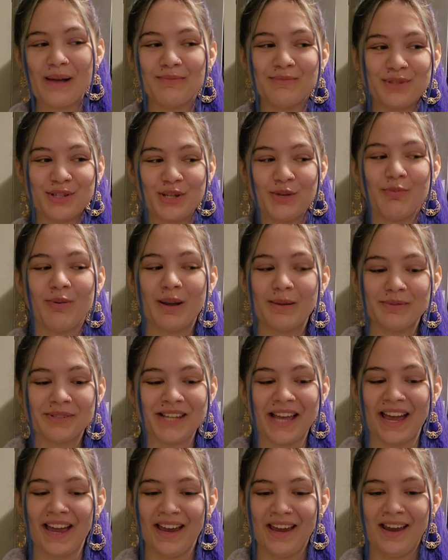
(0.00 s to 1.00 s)
I'm super
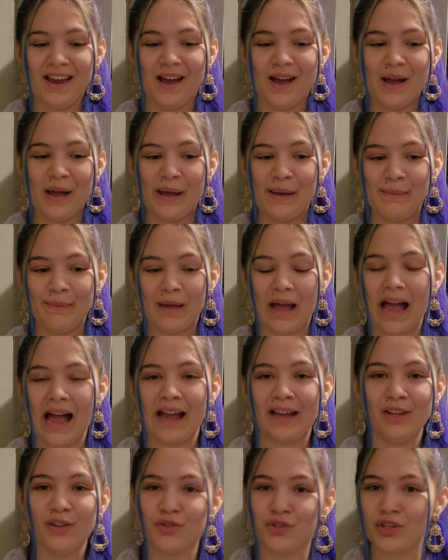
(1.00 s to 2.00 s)
upset.
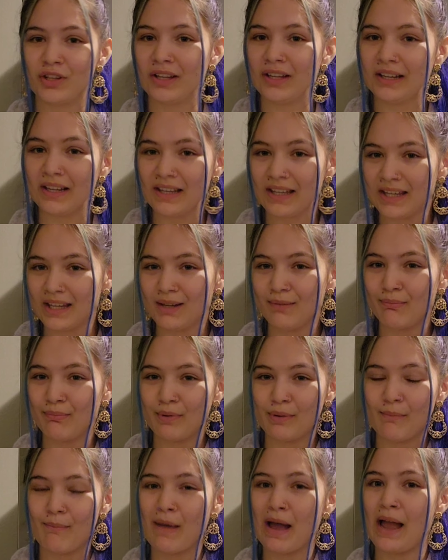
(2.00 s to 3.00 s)
I usually
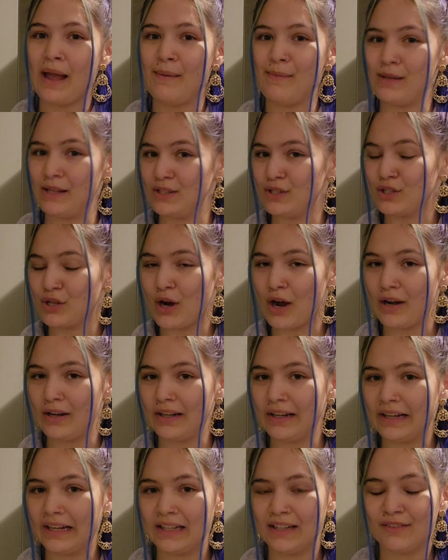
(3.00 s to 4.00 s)
keep my minced
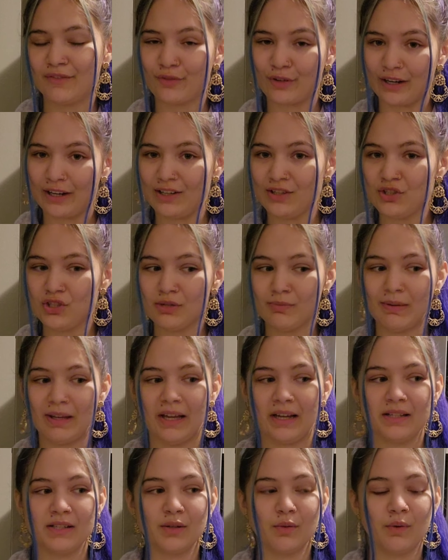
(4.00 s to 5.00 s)
garlic in the fridge
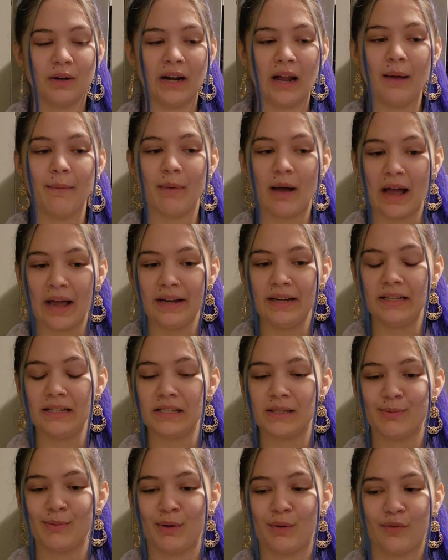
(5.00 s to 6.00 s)
because the one I buy
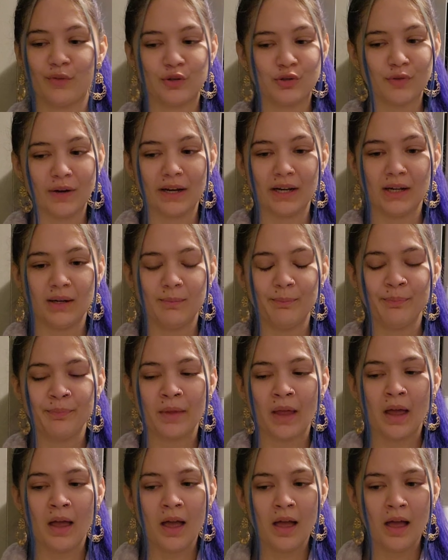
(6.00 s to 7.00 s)
needs to be refrigerated.
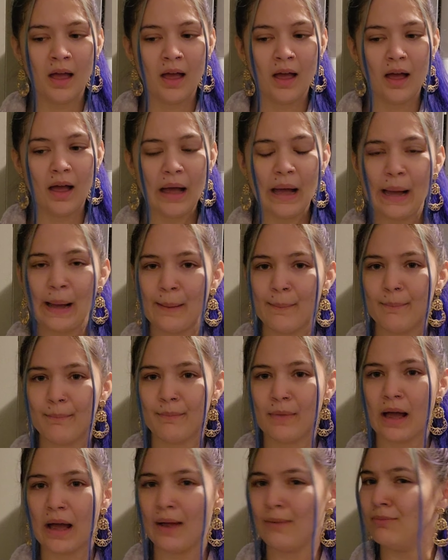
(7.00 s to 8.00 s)

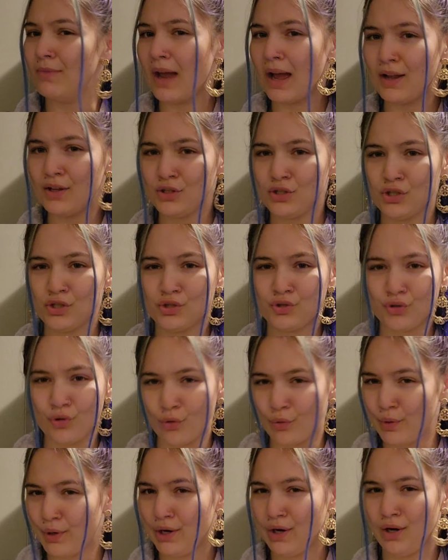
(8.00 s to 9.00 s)
I'm not
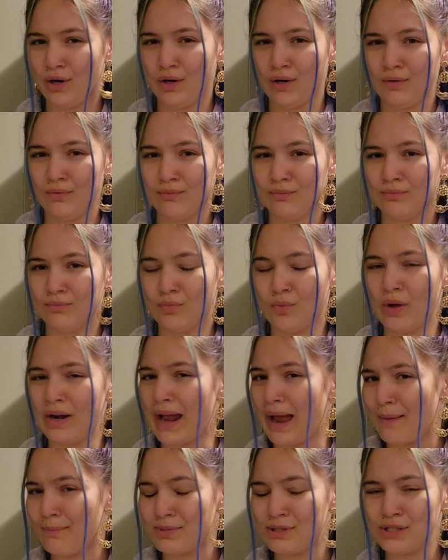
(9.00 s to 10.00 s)
sure what
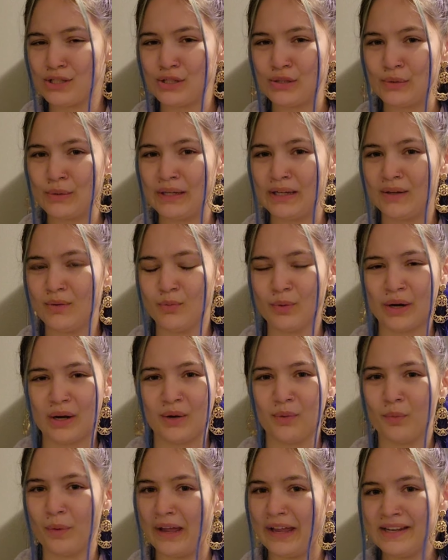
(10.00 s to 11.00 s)
happened to it,
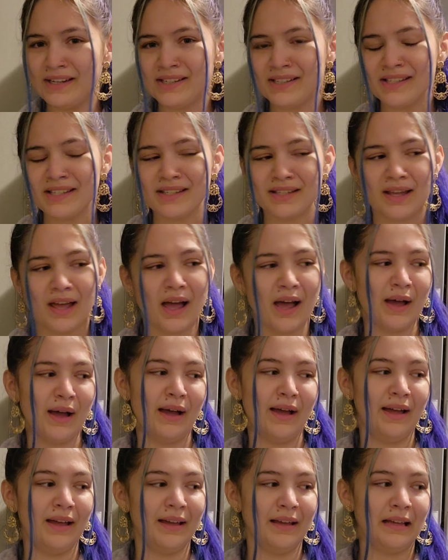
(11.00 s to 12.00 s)
where it went.
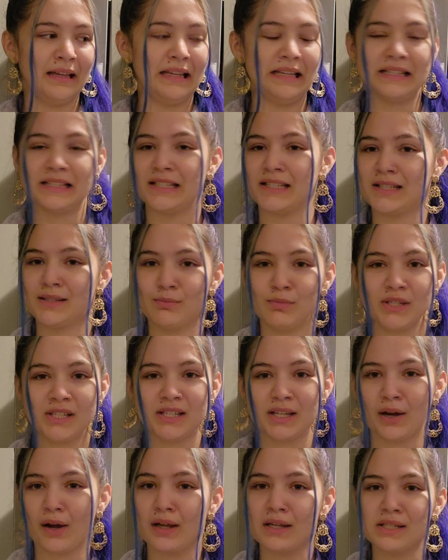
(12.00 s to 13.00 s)
It's
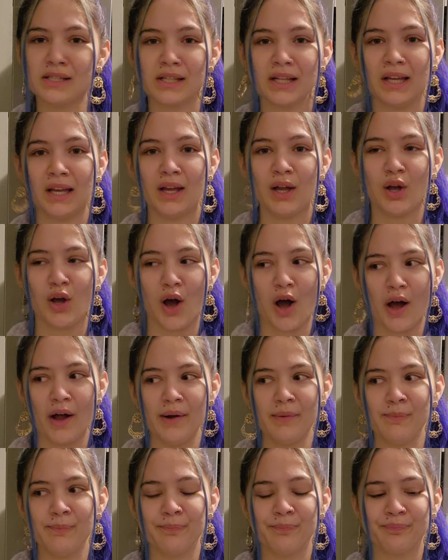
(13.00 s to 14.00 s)
mysteriously
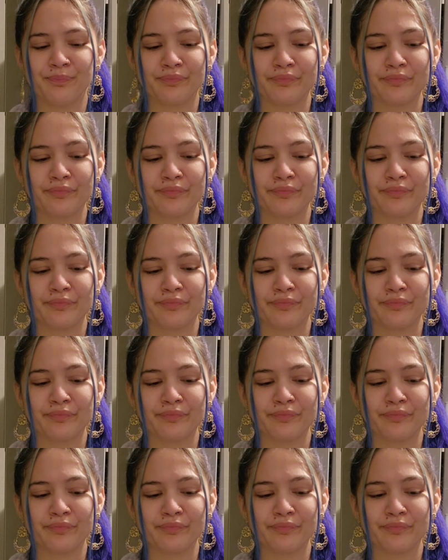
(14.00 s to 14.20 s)
gone.